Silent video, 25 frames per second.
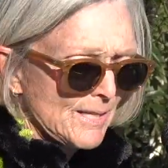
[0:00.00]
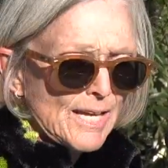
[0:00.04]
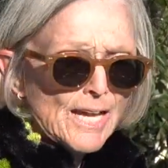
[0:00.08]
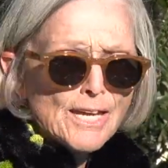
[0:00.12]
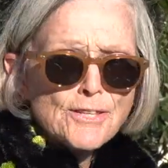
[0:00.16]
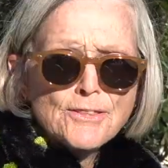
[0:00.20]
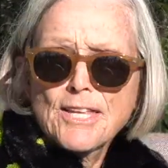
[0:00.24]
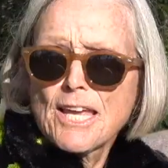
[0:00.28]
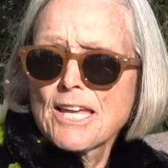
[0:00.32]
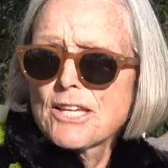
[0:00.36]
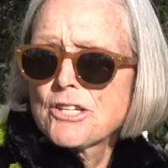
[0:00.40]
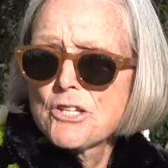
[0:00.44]

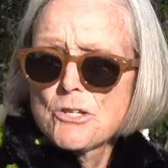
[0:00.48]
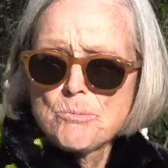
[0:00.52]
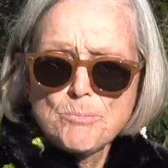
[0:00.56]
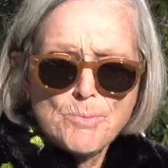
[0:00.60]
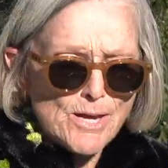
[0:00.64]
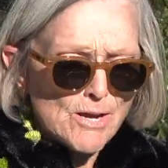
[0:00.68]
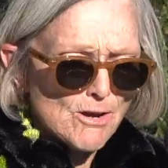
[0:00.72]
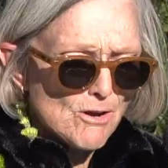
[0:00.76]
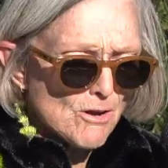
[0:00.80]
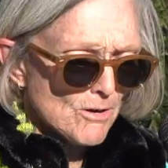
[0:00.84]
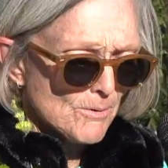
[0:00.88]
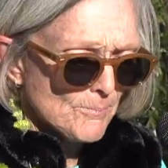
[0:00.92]
and thank you,
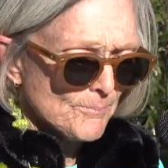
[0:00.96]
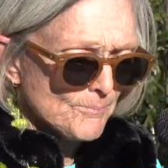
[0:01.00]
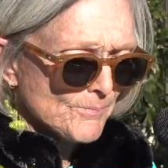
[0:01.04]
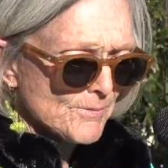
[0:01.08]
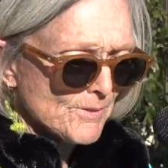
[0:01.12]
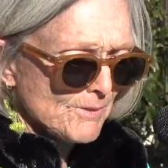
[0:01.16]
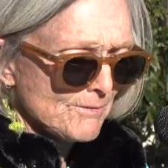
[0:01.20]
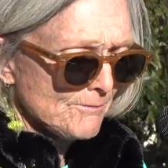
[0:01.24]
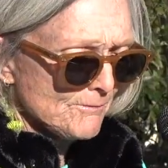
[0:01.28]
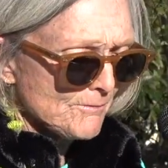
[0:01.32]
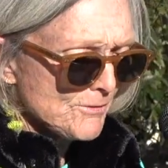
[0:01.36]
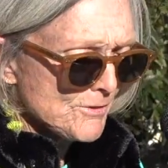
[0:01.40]
Mayor,
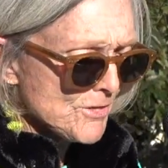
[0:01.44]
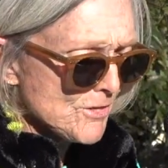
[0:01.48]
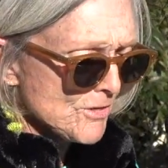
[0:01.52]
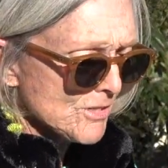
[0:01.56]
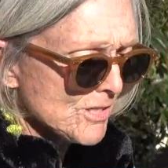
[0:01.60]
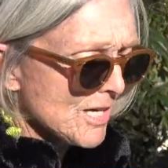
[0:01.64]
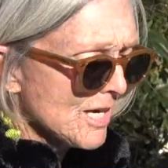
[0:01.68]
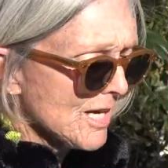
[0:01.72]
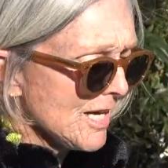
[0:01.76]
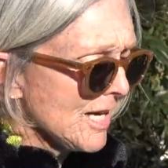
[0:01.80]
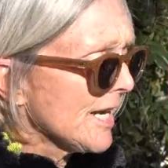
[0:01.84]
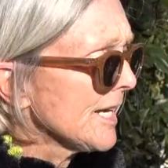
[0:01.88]
for your
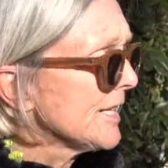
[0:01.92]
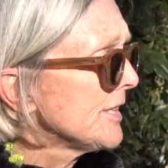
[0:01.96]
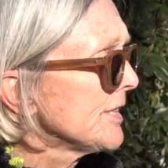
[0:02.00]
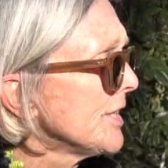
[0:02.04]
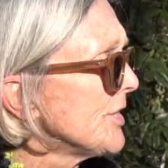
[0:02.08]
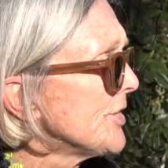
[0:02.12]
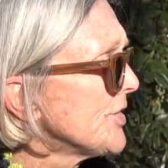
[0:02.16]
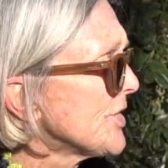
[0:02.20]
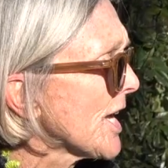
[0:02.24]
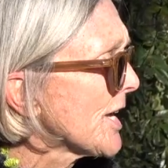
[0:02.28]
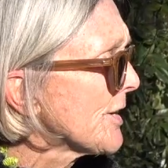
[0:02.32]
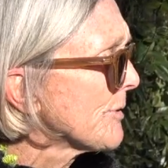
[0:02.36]
kind
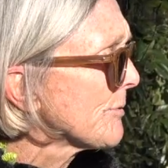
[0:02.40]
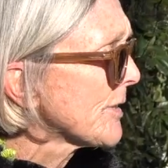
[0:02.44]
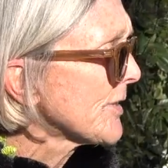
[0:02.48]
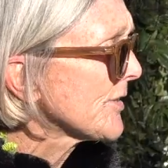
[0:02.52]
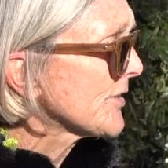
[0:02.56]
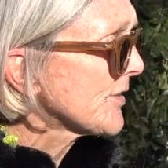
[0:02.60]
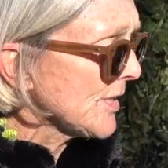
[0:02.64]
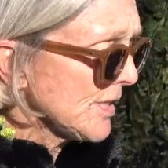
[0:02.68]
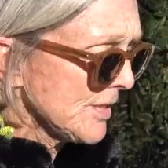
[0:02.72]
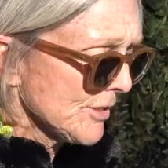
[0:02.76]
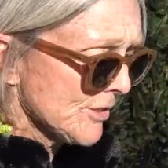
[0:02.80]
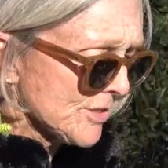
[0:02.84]
and
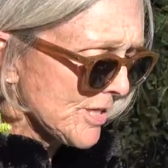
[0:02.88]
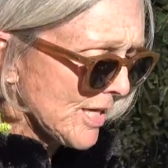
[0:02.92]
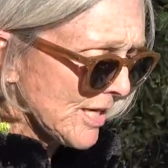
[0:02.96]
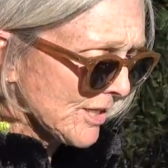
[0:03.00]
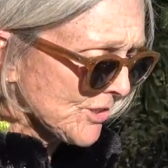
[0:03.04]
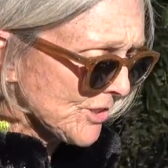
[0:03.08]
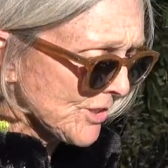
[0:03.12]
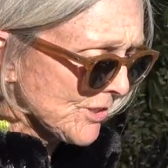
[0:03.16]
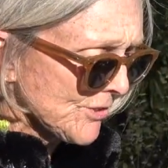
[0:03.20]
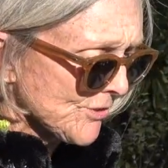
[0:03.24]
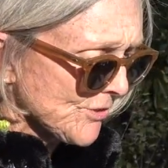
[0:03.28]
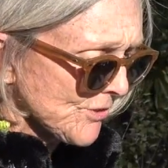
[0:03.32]
generous
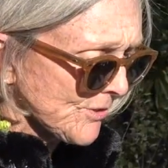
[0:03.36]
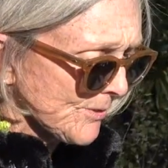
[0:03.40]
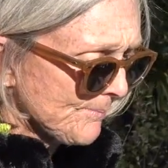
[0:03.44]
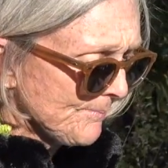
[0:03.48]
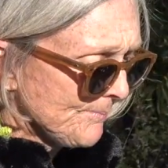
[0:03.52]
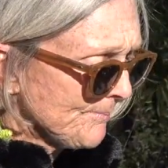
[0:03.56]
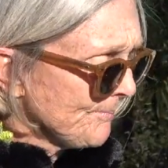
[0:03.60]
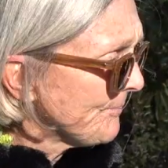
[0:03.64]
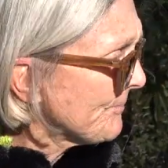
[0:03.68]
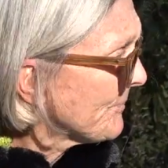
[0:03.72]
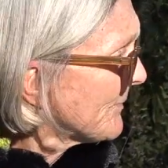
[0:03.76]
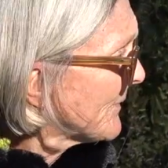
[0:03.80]
introductions.
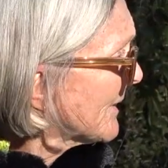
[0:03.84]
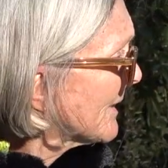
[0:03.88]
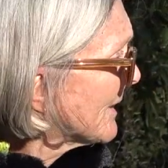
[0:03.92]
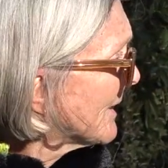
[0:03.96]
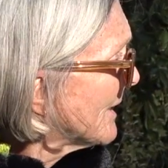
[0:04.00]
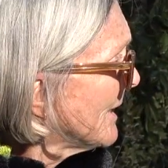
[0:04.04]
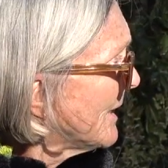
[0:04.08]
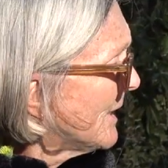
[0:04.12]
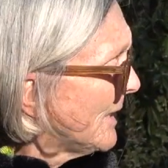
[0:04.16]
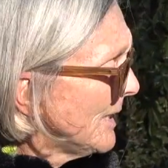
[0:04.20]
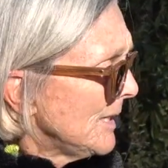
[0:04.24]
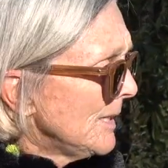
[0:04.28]

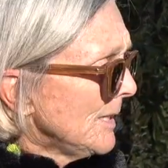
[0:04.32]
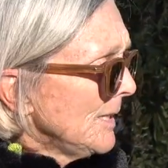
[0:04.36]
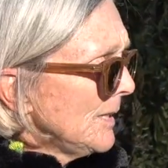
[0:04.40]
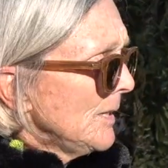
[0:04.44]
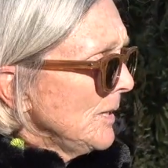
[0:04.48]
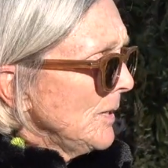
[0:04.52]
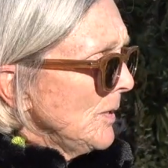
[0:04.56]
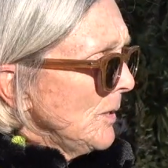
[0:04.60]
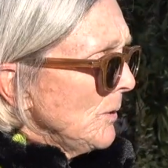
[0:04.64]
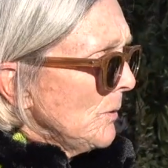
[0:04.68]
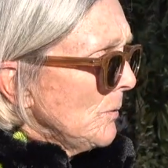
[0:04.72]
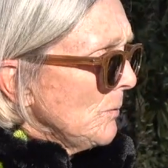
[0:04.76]

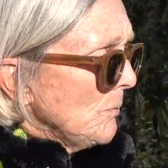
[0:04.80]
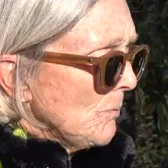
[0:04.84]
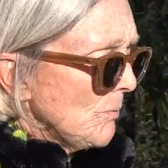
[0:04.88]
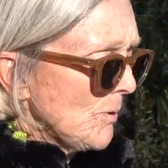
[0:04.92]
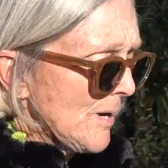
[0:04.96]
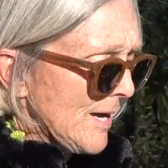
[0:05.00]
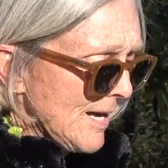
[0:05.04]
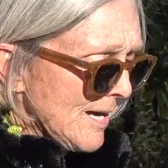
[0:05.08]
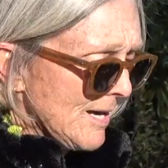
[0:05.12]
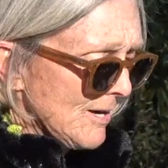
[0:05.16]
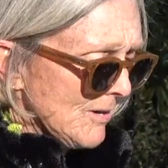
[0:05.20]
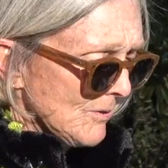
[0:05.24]

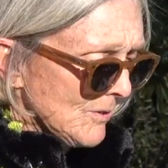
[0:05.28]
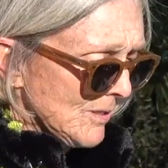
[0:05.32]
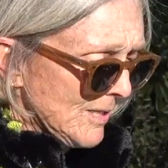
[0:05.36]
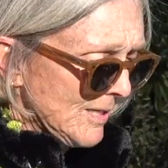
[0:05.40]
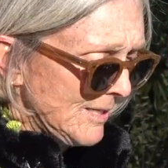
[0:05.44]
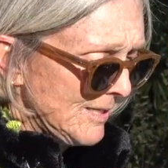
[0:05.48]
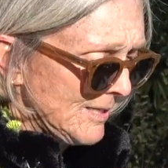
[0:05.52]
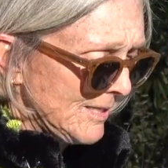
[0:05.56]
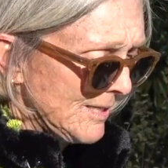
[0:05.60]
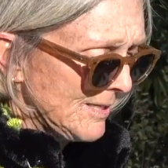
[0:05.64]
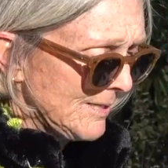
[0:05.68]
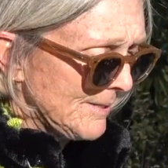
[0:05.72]
Wow.
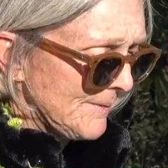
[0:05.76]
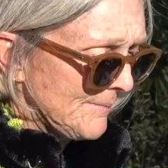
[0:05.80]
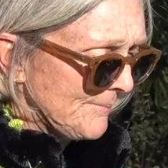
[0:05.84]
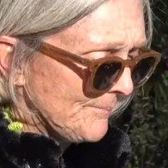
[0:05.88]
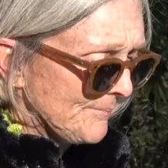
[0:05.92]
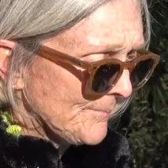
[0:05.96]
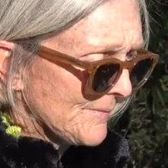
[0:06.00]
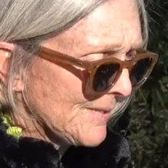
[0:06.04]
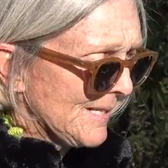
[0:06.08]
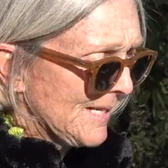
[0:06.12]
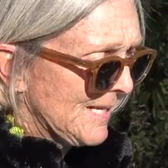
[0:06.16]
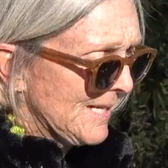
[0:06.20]

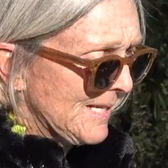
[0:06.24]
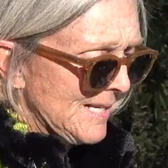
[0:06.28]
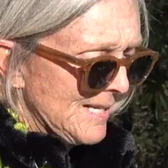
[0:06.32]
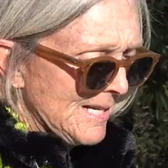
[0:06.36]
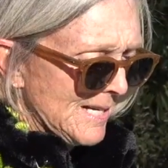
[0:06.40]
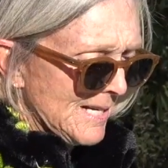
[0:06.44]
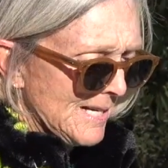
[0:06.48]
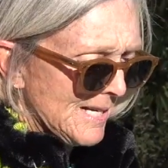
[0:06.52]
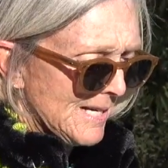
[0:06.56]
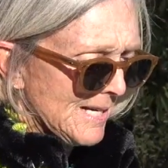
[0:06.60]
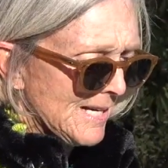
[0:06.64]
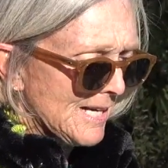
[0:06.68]

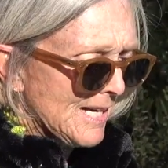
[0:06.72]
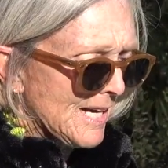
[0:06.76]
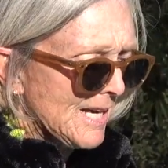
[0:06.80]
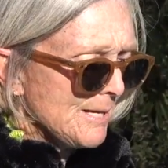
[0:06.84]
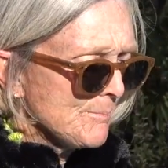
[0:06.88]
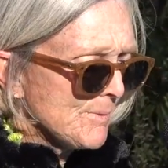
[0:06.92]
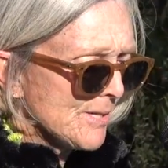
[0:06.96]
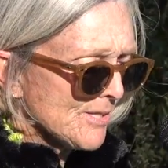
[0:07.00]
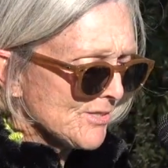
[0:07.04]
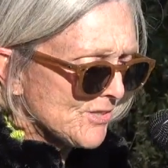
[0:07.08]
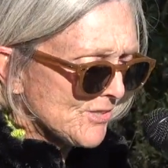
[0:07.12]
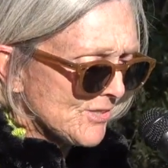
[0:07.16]
I
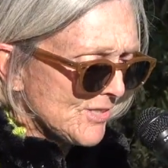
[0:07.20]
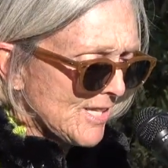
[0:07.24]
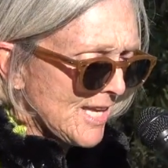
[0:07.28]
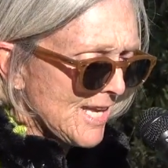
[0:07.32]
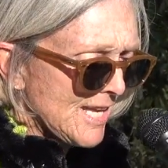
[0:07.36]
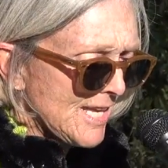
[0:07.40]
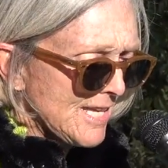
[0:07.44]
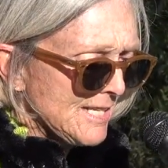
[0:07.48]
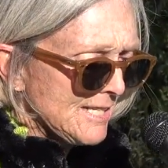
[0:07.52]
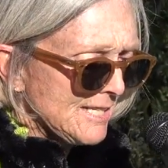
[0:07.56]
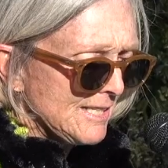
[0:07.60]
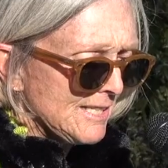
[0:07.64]
must
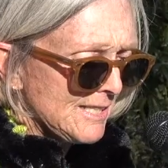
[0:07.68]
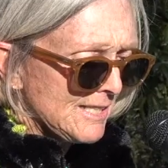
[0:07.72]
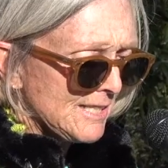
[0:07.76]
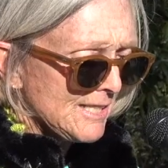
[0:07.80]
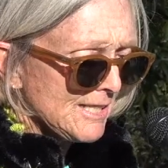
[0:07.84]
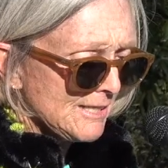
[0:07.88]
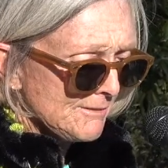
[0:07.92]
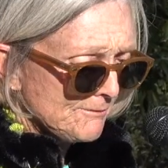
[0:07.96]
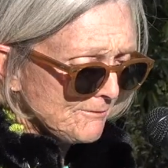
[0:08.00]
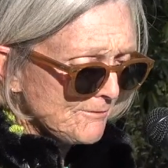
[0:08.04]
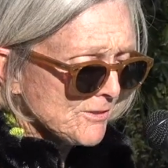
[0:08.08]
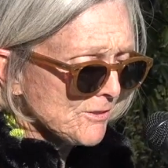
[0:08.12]
say
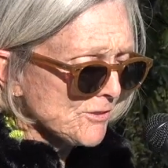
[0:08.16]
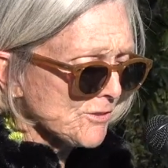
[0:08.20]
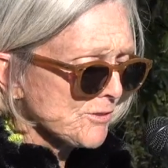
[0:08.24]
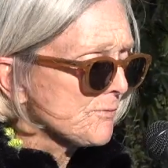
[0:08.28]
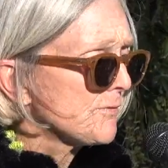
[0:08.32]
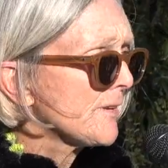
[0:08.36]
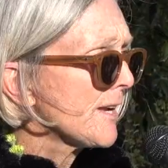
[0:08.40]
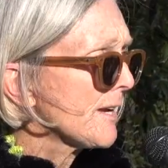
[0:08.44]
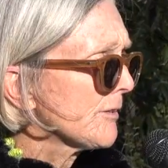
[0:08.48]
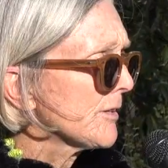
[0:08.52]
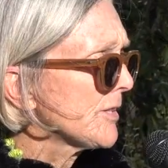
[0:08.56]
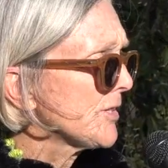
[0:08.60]
it feels
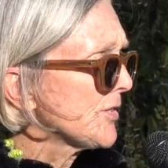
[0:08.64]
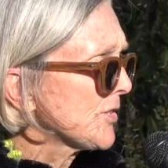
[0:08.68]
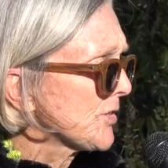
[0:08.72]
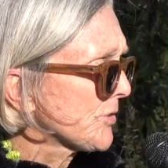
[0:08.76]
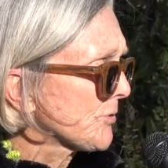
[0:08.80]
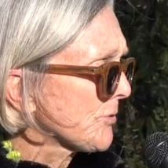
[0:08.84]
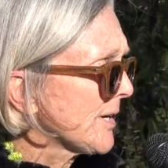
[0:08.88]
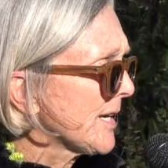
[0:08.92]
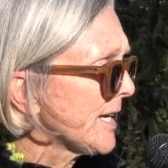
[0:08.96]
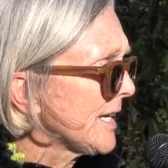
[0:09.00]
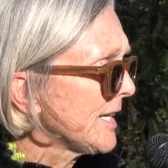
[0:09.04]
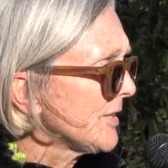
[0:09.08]
very
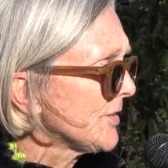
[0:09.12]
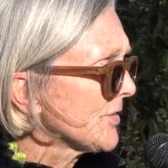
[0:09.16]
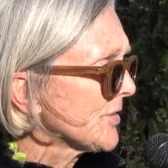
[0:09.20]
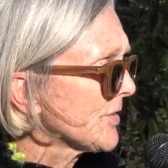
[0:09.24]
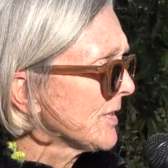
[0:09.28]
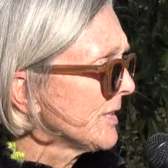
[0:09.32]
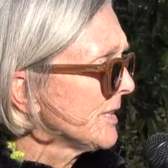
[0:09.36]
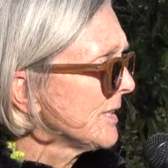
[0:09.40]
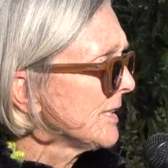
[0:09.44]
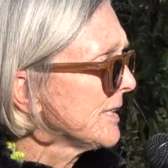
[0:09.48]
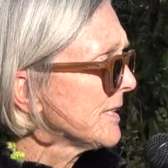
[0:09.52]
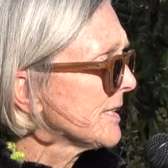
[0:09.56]
strange
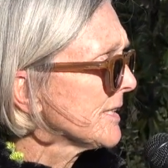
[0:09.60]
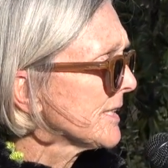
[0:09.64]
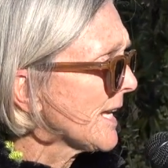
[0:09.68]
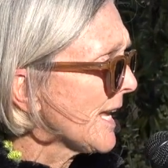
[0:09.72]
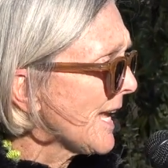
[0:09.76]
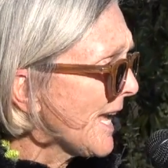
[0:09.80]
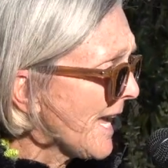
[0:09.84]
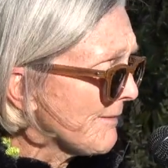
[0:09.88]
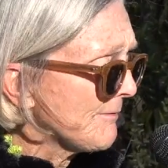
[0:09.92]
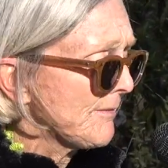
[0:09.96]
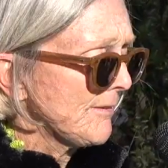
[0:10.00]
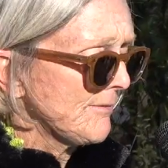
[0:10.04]
to
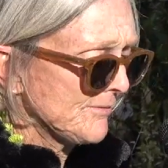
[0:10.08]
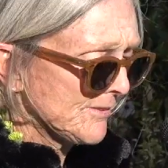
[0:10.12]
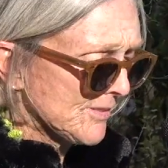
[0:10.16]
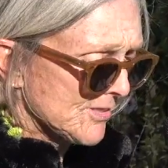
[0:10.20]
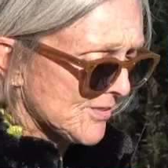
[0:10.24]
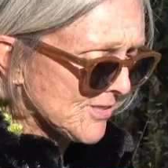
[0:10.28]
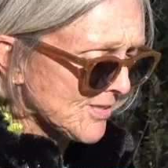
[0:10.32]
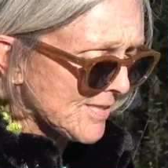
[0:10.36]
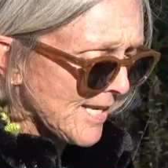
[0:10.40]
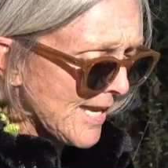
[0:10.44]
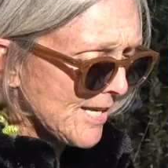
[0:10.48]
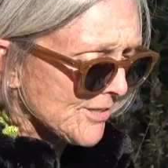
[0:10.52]
have a
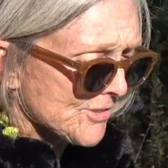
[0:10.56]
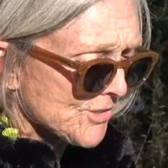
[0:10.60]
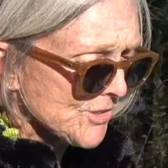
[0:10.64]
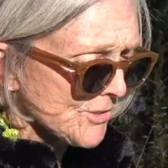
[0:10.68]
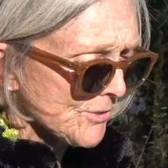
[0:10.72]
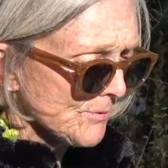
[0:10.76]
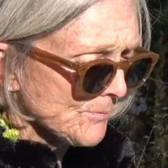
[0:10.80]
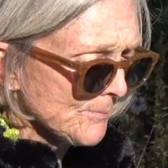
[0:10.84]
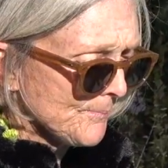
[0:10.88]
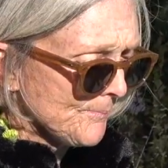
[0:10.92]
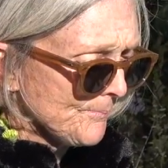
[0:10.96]
statue.